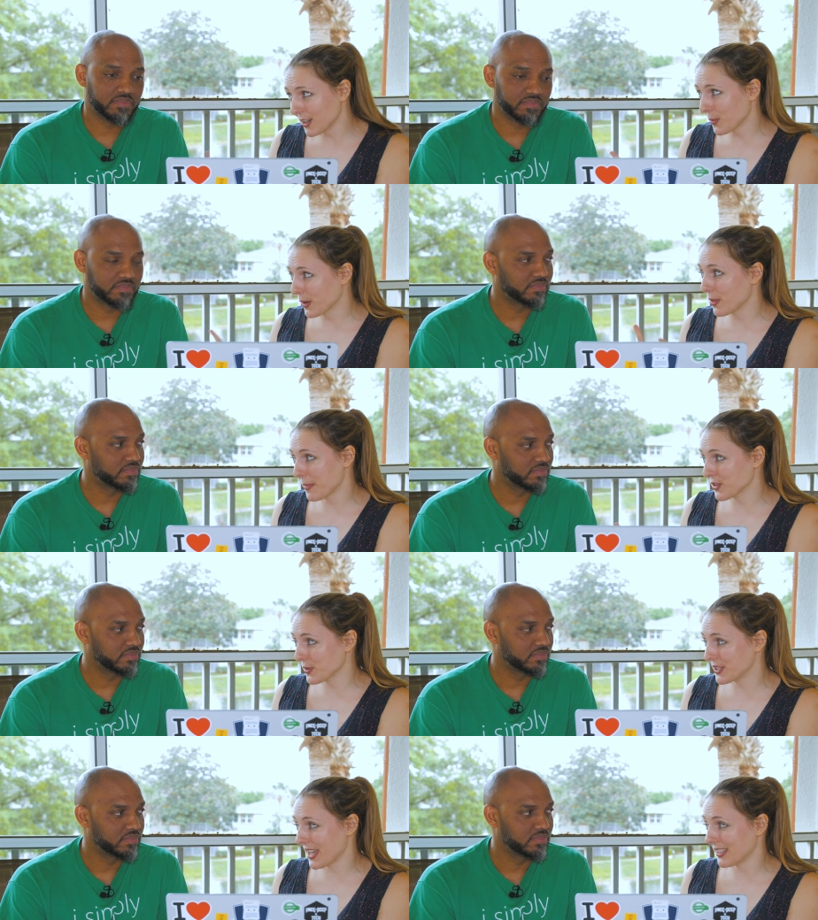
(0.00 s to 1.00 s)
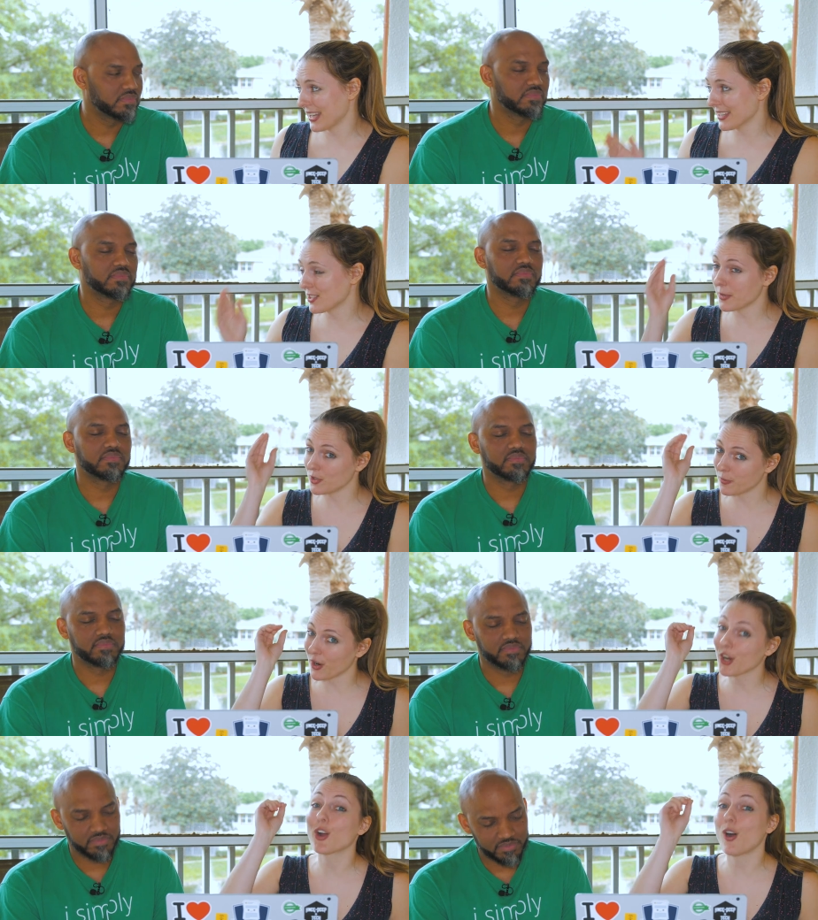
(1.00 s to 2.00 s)
Speaker 1: going to work with measures yet. It has to be a
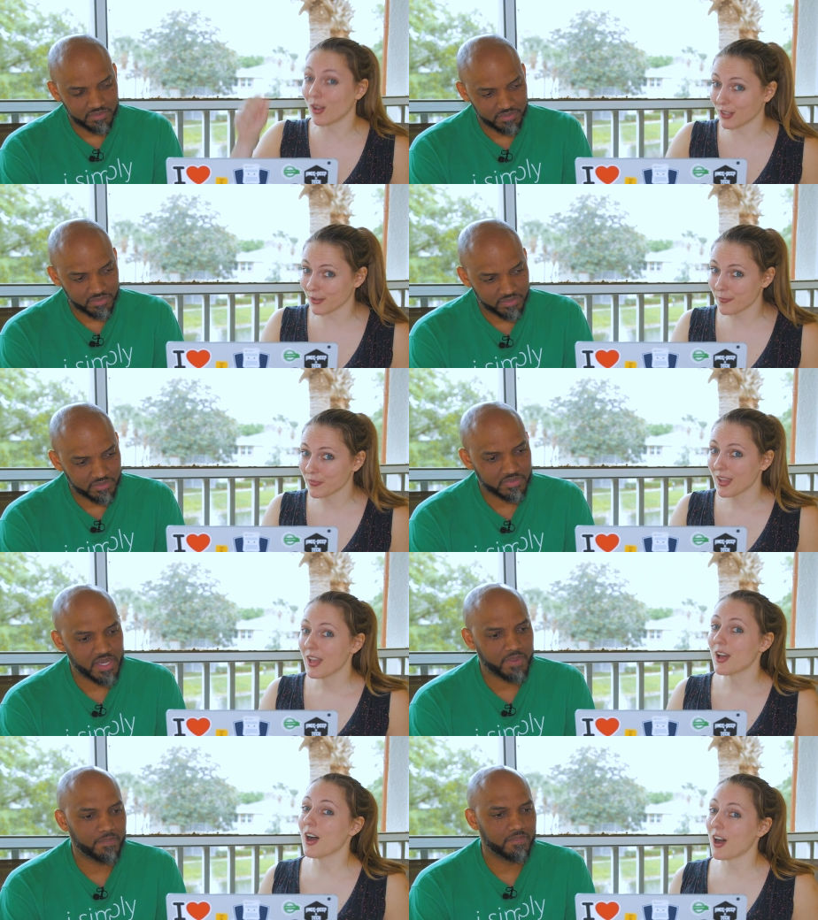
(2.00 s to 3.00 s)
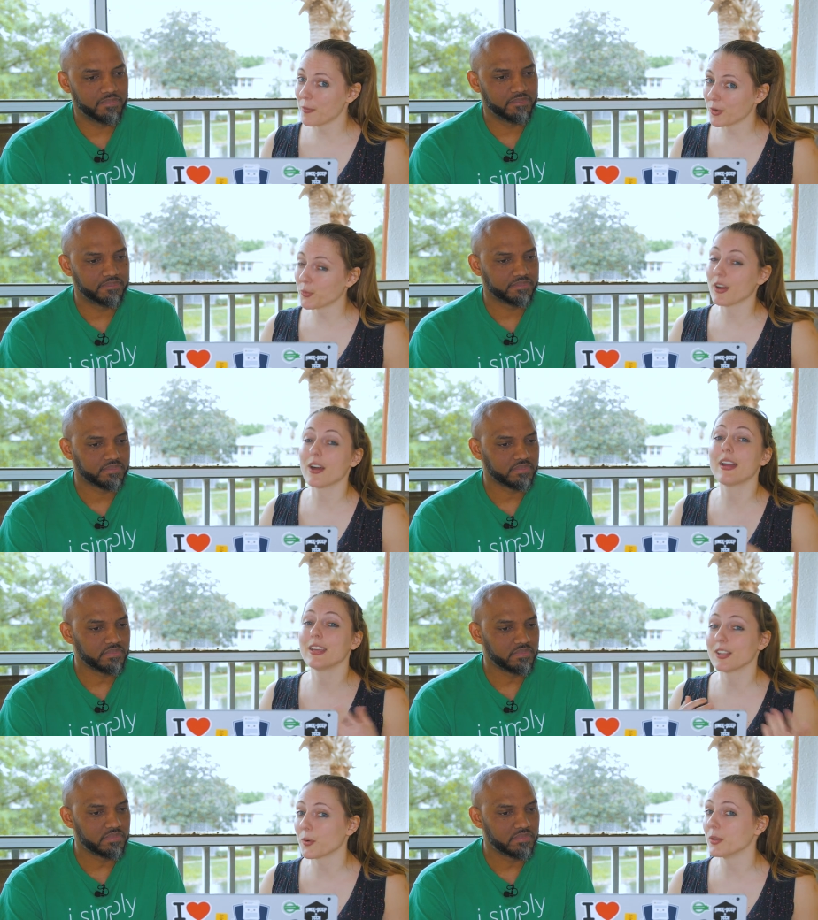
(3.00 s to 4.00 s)
numeric column. Yeah. Um, but we are you
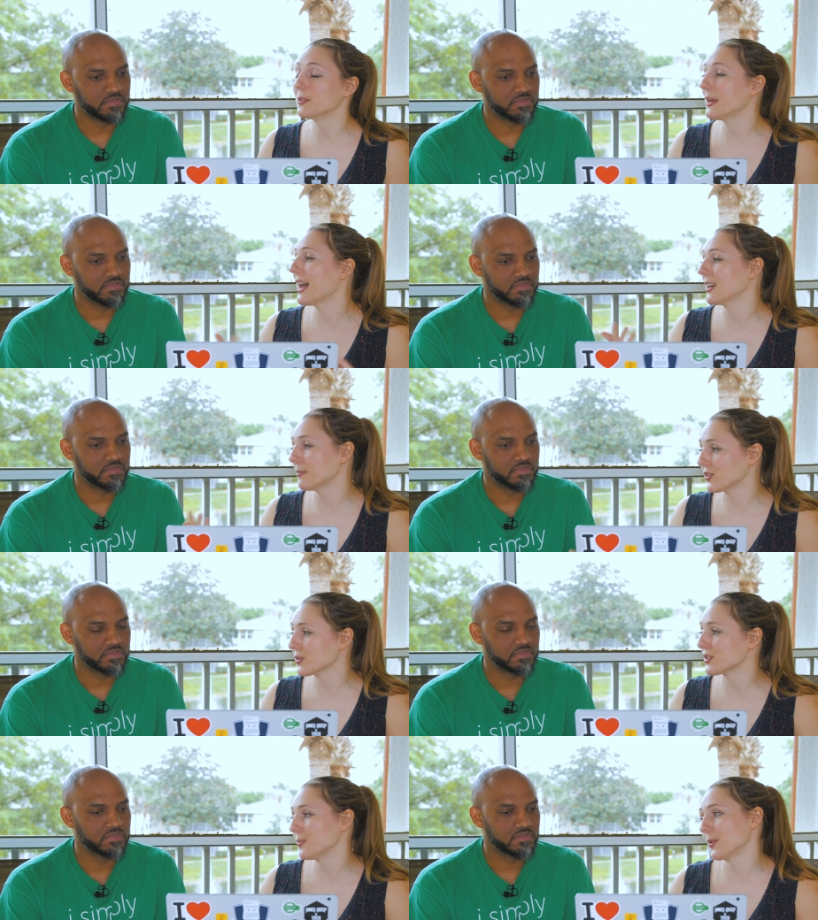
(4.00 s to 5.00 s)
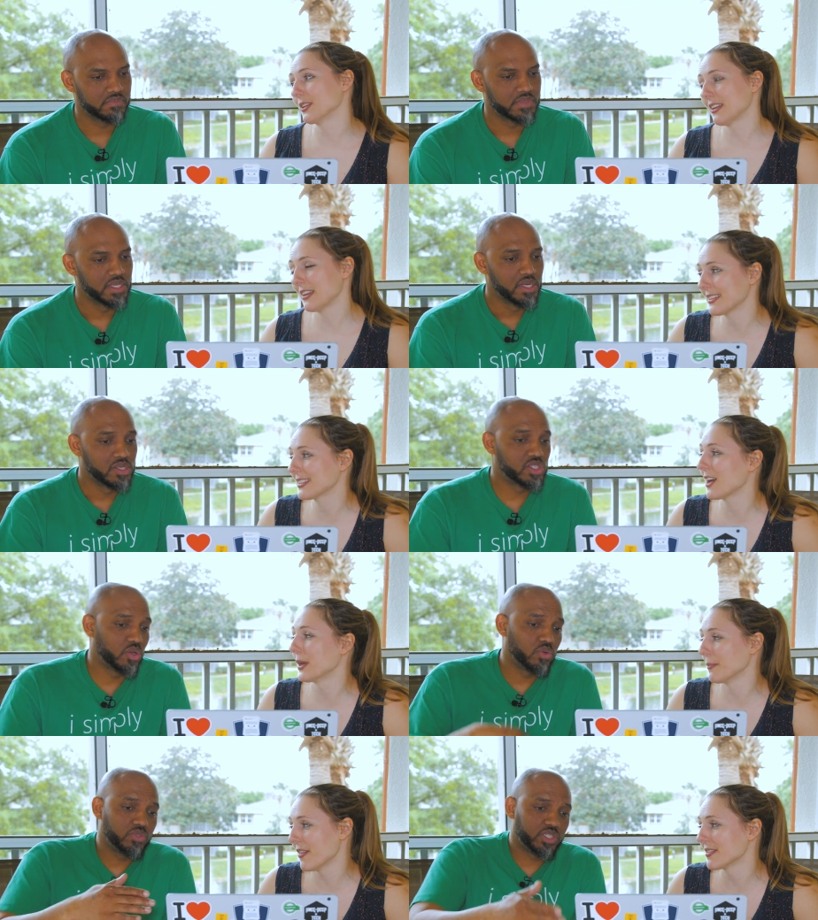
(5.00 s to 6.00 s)
know going to be adding measure support in the next.
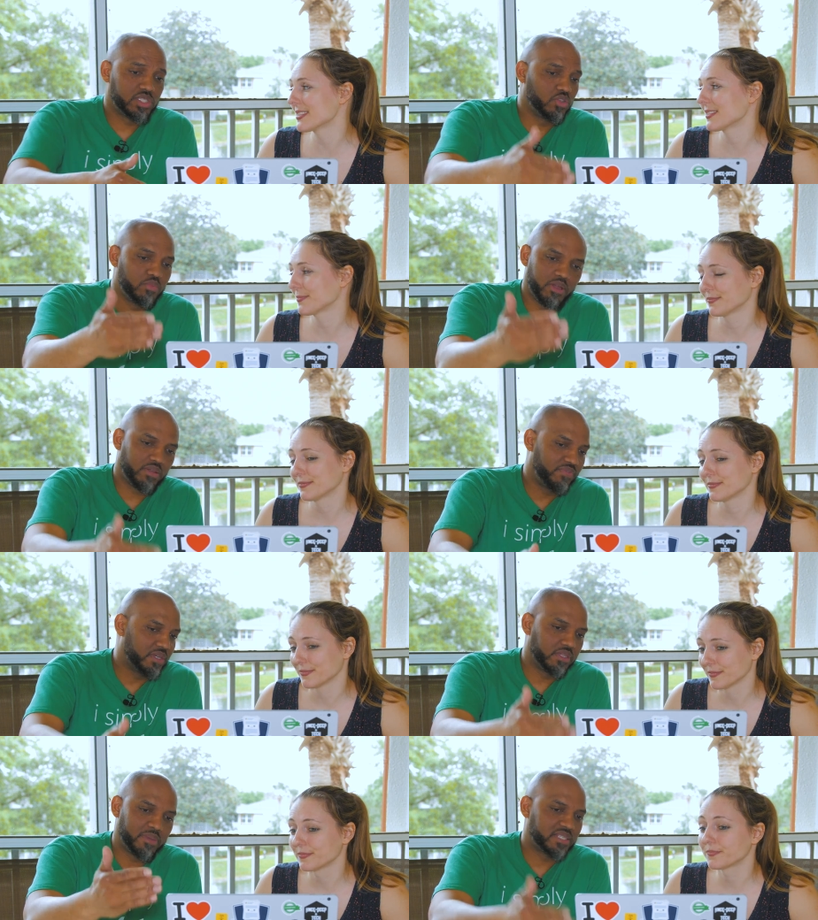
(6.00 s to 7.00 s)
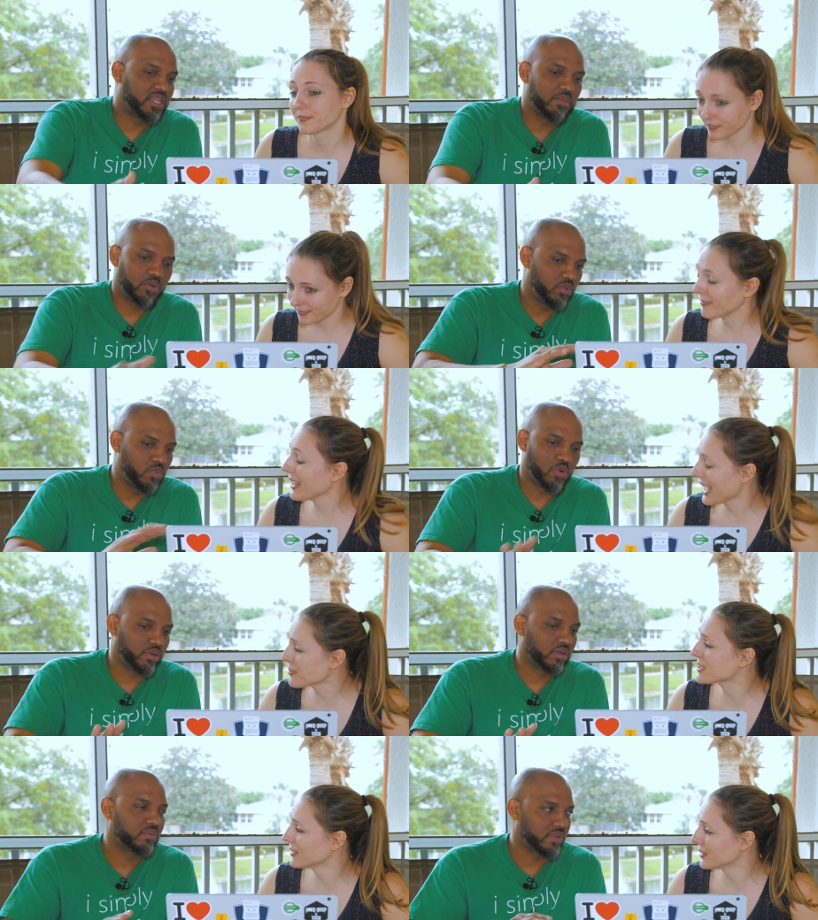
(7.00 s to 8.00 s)
So
Speaker 2: just a numeric field in my table would
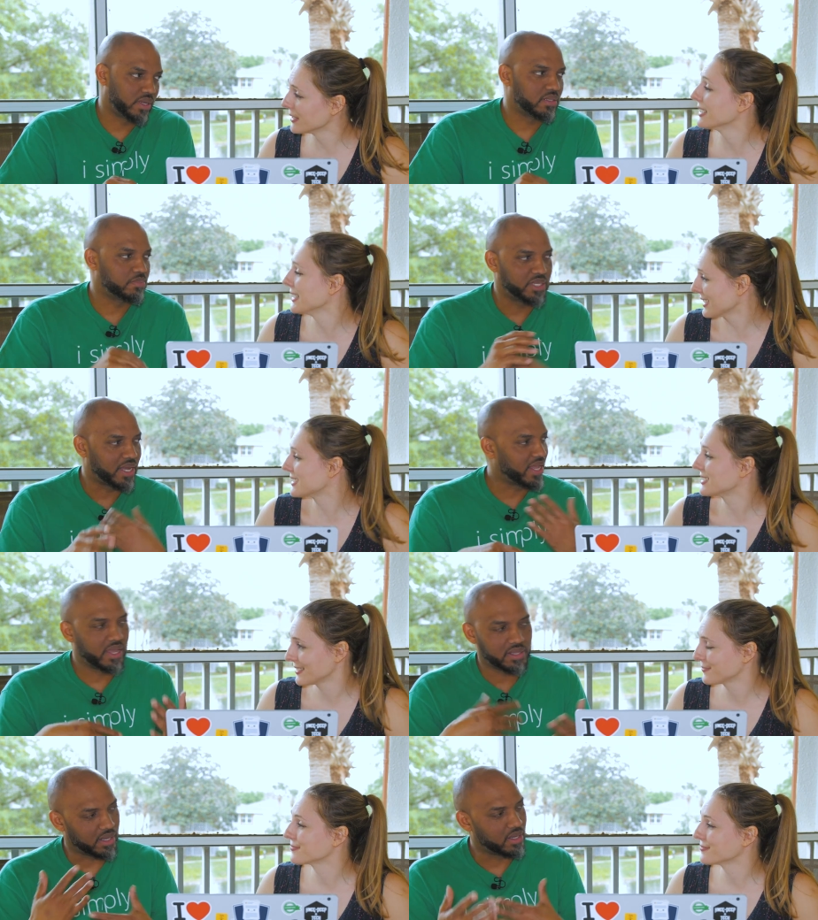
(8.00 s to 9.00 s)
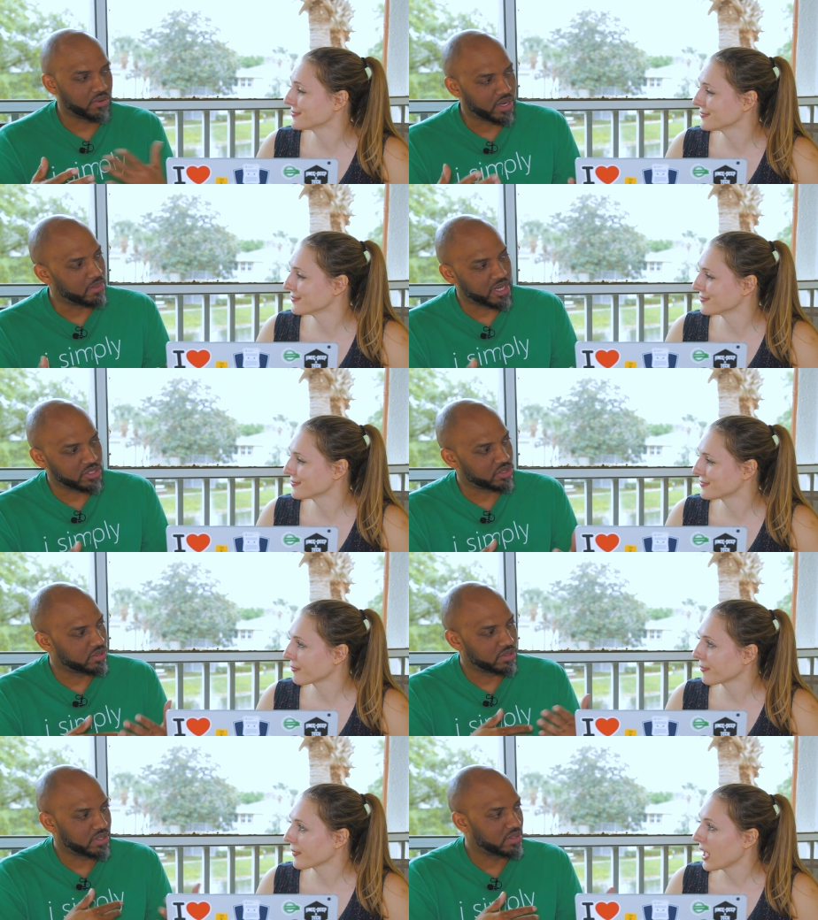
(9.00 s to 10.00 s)
work, Absolutely. right? Yes. But I can't like create a
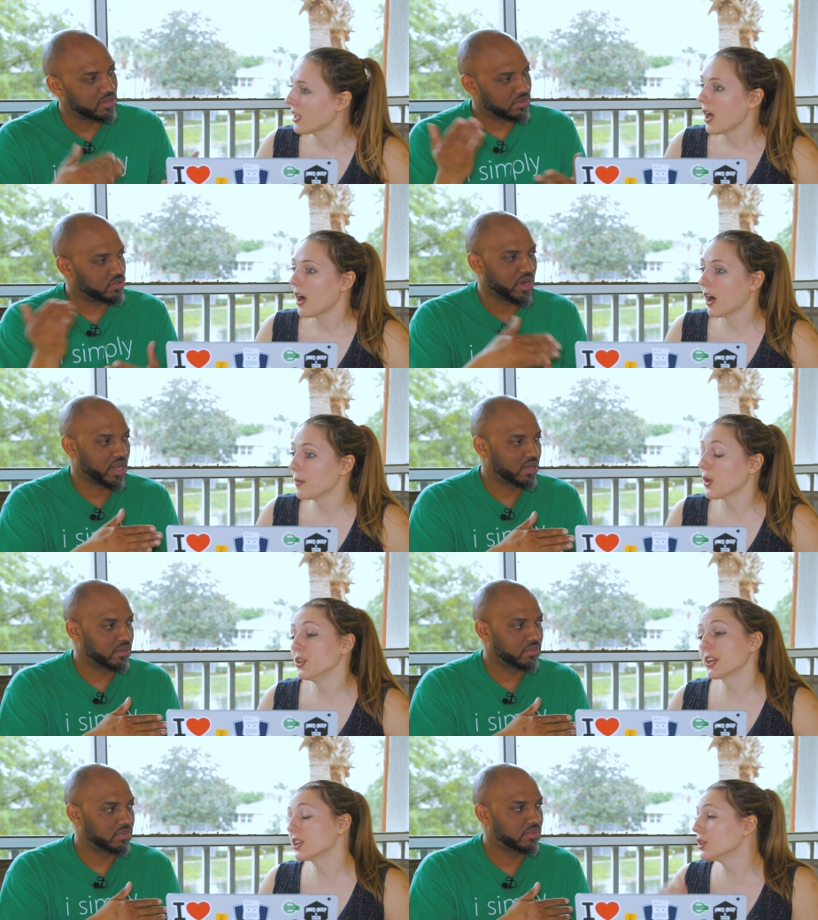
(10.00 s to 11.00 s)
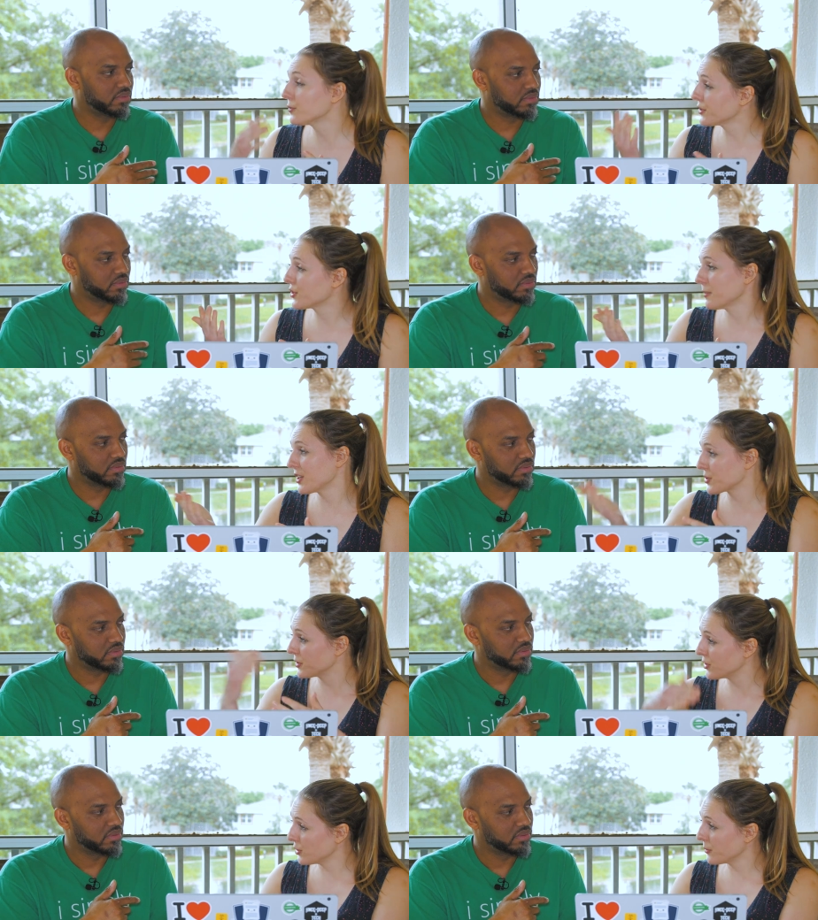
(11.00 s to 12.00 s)
measure and.
Speaker 1: Uh, no, you can convert your measure into a